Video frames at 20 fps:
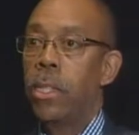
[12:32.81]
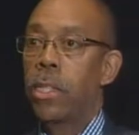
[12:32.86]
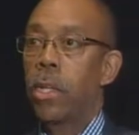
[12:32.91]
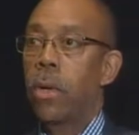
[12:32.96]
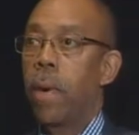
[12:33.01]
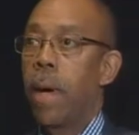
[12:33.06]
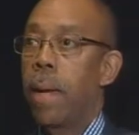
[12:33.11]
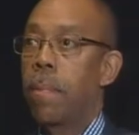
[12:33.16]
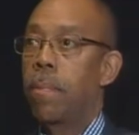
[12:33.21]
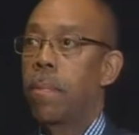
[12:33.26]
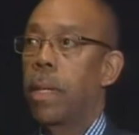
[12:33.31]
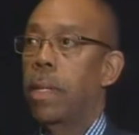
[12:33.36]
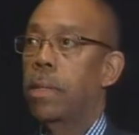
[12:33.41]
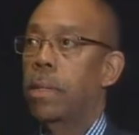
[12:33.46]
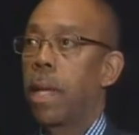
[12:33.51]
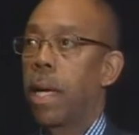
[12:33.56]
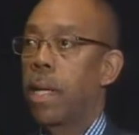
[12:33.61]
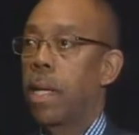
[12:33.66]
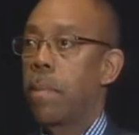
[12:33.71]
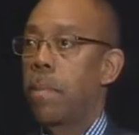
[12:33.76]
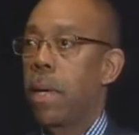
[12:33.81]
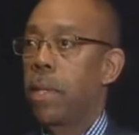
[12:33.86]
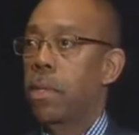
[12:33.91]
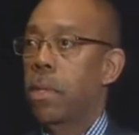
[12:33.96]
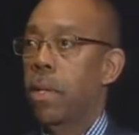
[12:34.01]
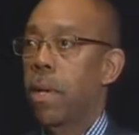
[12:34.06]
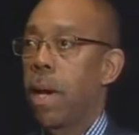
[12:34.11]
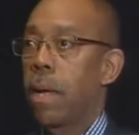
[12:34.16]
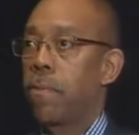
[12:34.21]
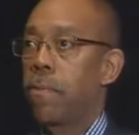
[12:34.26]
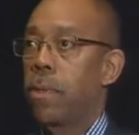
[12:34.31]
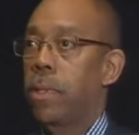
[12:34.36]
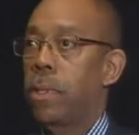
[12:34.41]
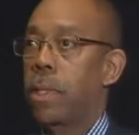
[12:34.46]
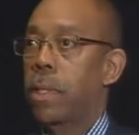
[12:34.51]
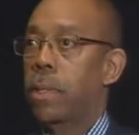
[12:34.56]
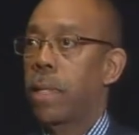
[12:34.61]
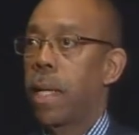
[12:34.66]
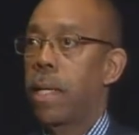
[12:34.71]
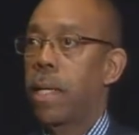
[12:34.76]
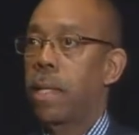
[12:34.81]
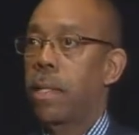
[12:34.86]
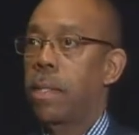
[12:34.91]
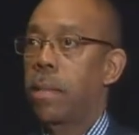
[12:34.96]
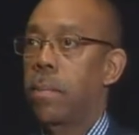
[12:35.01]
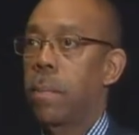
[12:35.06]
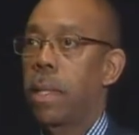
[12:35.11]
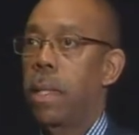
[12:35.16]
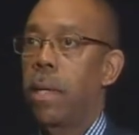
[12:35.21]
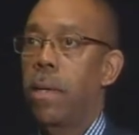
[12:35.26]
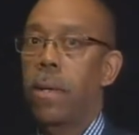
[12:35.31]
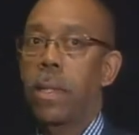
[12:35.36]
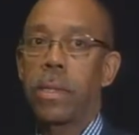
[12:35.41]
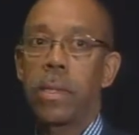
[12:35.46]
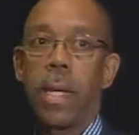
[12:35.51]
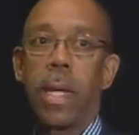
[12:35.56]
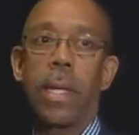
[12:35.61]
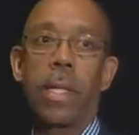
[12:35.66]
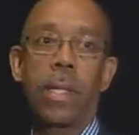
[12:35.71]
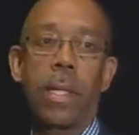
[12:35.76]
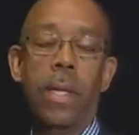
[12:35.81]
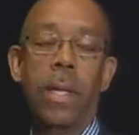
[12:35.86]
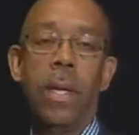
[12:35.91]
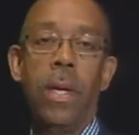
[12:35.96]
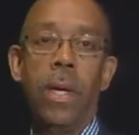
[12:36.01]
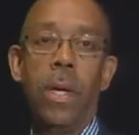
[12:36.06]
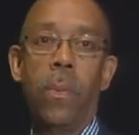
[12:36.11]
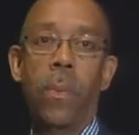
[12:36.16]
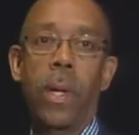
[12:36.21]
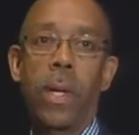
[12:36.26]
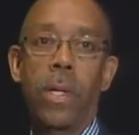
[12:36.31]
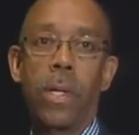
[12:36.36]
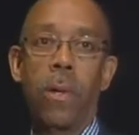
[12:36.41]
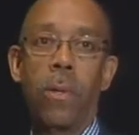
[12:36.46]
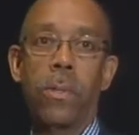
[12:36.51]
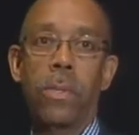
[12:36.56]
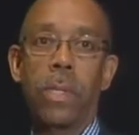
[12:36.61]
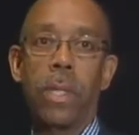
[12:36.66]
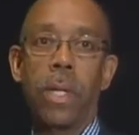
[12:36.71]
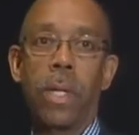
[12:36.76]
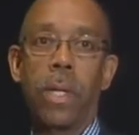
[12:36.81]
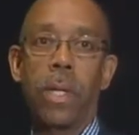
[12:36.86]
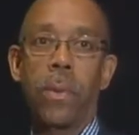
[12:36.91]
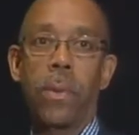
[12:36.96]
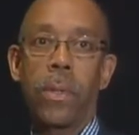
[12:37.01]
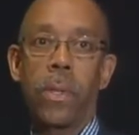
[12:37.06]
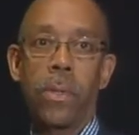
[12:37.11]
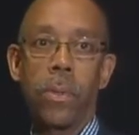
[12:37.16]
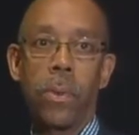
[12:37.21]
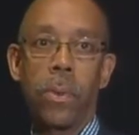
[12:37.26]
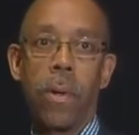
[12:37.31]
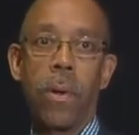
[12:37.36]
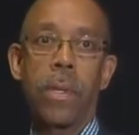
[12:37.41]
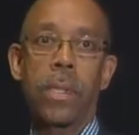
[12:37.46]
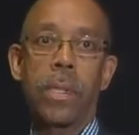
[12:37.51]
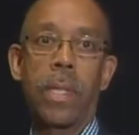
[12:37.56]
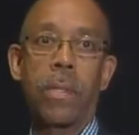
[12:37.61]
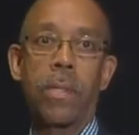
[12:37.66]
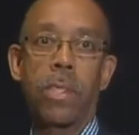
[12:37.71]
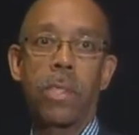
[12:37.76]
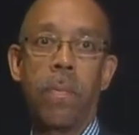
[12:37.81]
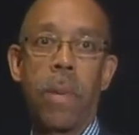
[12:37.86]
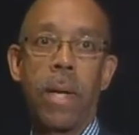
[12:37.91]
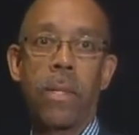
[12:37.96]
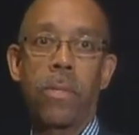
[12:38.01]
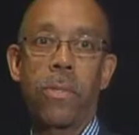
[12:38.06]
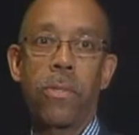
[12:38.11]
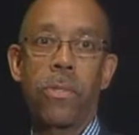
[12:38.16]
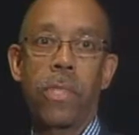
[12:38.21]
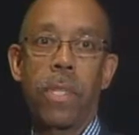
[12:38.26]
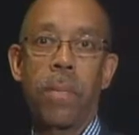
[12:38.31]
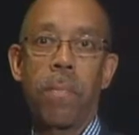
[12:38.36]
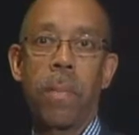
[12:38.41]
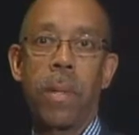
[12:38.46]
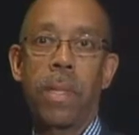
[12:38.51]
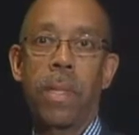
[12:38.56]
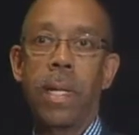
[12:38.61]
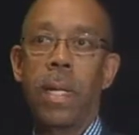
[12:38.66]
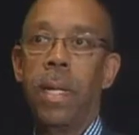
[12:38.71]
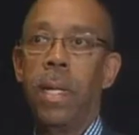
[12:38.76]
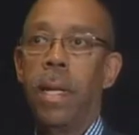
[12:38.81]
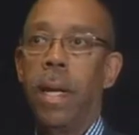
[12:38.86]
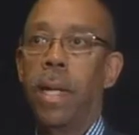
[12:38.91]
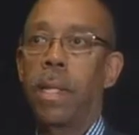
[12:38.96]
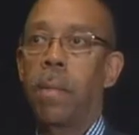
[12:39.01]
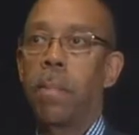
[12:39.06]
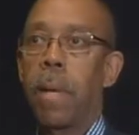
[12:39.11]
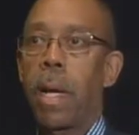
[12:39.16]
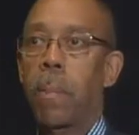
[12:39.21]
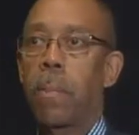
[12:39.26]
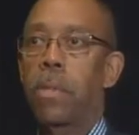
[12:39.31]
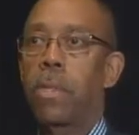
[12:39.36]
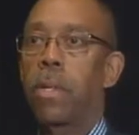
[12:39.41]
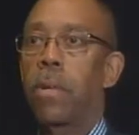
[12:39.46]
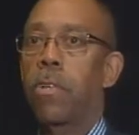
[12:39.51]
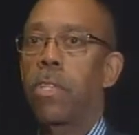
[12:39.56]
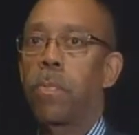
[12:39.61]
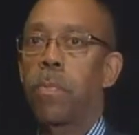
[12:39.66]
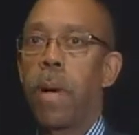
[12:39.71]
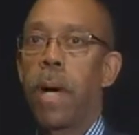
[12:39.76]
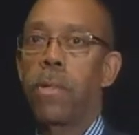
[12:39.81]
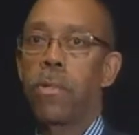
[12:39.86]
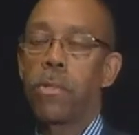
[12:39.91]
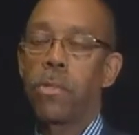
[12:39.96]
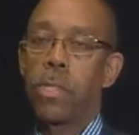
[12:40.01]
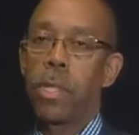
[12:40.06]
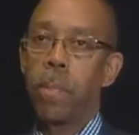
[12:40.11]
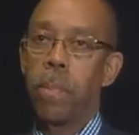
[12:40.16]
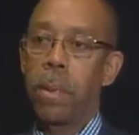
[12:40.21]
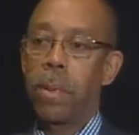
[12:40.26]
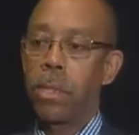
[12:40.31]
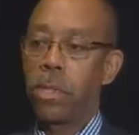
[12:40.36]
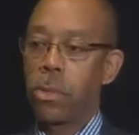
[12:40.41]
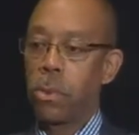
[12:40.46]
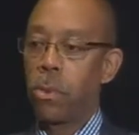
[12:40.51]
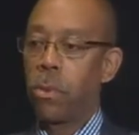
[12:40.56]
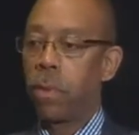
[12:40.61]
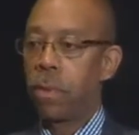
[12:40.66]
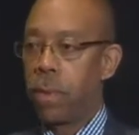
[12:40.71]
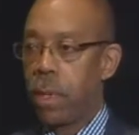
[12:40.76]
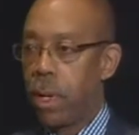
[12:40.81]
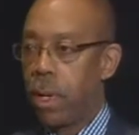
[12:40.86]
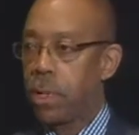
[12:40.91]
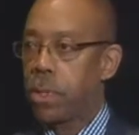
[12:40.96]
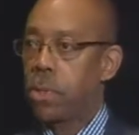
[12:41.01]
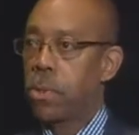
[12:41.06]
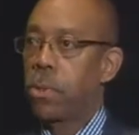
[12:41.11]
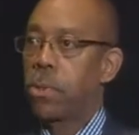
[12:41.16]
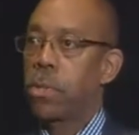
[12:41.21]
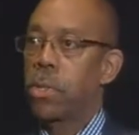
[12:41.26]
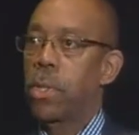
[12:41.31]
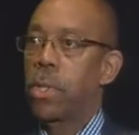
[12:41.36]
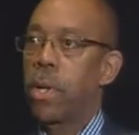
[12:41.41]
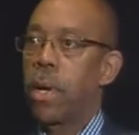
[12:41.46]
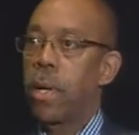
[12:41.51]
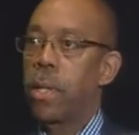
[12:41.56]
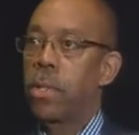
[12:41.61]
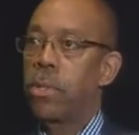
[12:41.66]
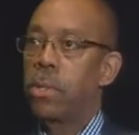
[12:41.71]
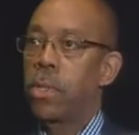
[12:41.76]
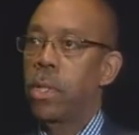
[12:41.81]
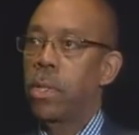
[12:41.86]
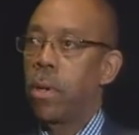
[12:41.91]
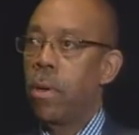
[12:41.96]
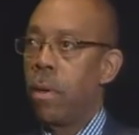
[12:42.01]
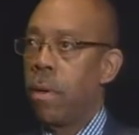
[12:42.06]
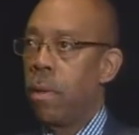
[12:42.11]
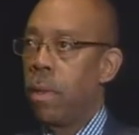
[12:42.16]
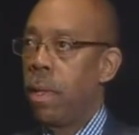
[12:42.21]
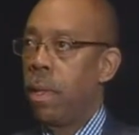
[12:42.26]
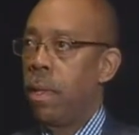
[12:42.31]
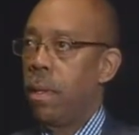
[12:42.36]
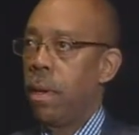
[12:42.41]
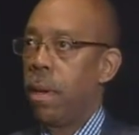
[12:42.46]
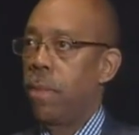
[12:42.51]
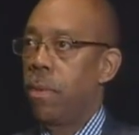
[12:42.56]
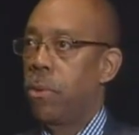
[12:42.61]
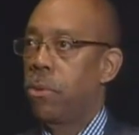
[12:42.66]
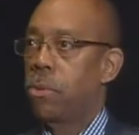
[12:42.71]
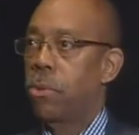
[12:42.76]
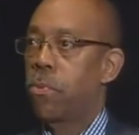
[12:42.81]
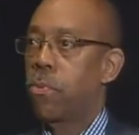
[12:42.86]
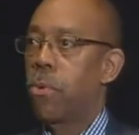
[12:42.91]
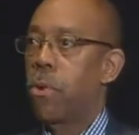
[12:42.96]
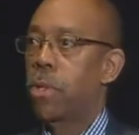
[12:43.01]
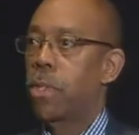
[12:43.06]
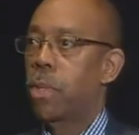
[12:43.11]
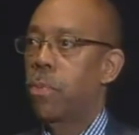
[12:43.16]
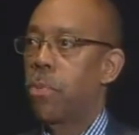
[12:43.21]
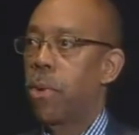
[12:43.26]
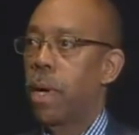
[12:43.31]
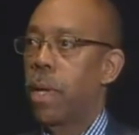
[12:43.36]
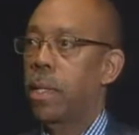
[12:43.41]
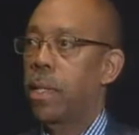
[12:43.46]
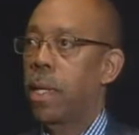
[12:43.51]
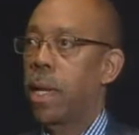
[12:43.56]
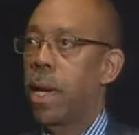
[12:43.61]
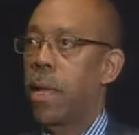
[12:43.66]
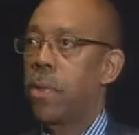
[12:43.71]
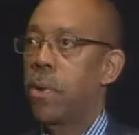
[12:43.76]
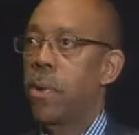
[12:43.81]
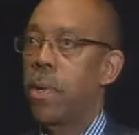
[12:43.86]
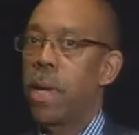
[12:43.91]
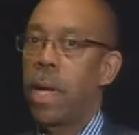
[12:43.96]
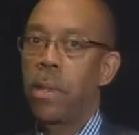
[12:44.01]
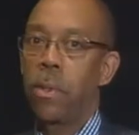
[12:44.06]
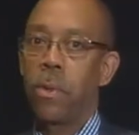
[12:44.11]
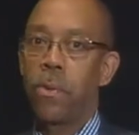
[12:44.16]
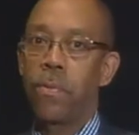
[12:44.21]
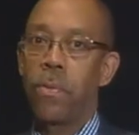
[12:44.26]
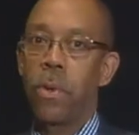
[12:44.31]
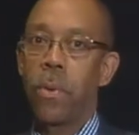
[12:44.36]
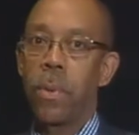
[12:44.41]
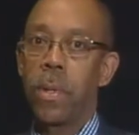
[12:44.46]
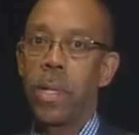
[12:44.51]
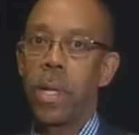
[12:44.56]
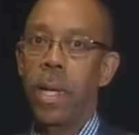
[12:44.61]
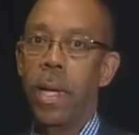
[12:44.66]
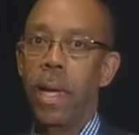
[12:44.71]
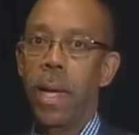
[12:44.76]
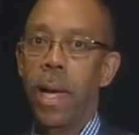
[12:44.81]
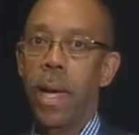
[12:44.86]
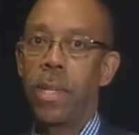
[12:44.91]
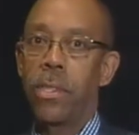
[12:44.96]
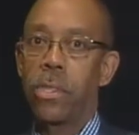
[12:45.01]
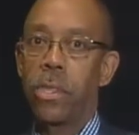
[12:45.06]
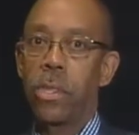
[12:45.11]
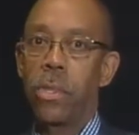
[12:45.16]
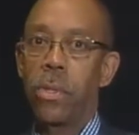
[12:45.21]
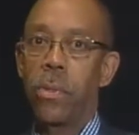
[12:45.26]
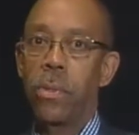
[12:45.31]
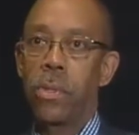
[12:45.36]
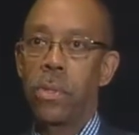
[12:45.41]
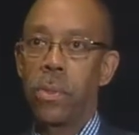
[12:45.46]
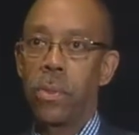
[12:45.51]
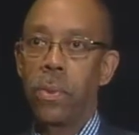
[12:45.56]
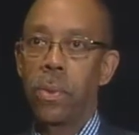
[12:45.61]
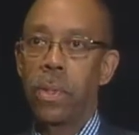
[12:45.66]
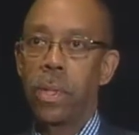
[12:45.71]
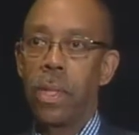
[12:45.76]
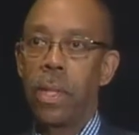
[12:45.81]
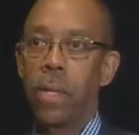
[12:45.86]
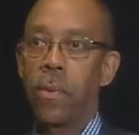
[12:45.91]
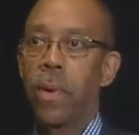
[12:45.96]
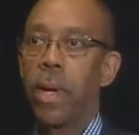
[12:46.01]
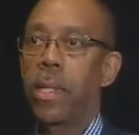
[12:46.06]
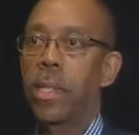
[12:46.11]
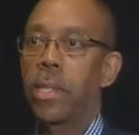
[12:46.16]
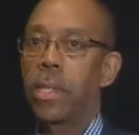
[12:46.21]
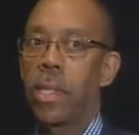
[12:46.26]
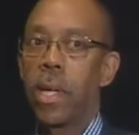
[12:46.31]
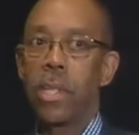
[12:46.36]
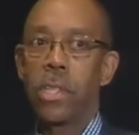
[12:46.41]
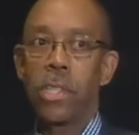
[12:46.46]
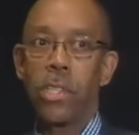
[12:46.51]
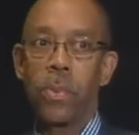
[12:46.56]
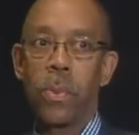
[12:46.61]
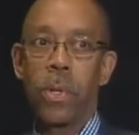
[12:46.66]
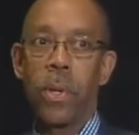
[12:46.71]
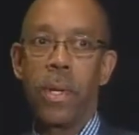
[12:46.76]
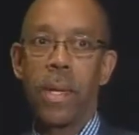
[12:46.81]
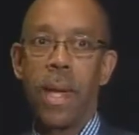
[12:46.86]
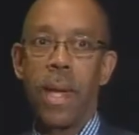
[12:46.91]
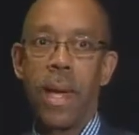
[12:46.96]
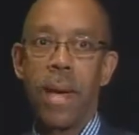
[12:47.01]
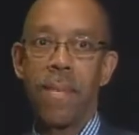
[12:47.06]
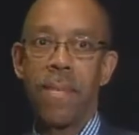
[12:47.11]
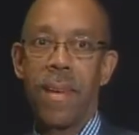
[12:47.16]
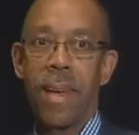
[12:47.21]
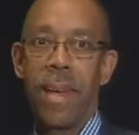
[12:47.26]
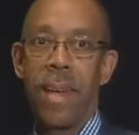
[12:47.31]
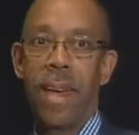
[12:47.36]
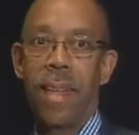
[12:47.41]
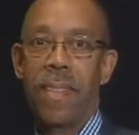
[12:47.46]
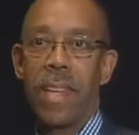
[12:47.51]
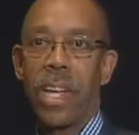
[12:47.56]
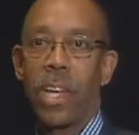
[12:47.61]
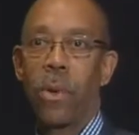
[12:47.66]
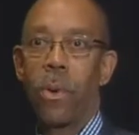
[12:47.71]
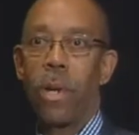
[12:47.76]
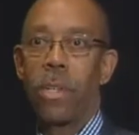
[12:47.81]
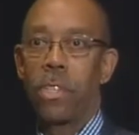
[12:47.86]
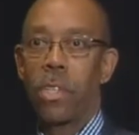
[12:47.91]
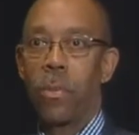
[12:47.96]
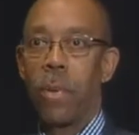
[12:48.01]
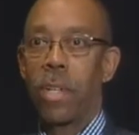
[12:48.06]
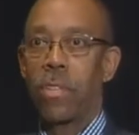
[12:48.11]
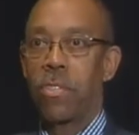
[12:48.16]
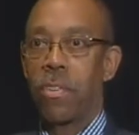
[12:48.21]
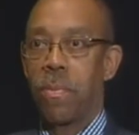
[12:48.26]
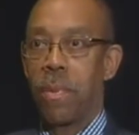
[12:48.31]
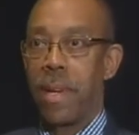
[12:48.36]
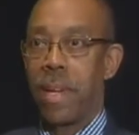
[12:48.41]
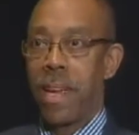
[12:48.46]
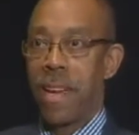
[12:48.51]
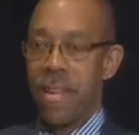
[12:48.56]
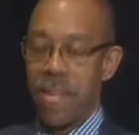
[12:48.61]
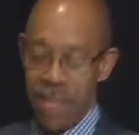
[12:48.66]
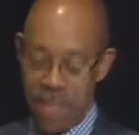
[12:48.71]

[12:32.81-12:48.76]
So I'm excited about the conference, excited to be here, excited that we can host it here with the Newkirk Center sponsorship and, and the Beckman Center sponsorship and the School of Law and Social Ecology and all of those who've worked to bring it together. And I look forward, as do you, to the uh, great discussions we're going to have. Thank you all so much for being here.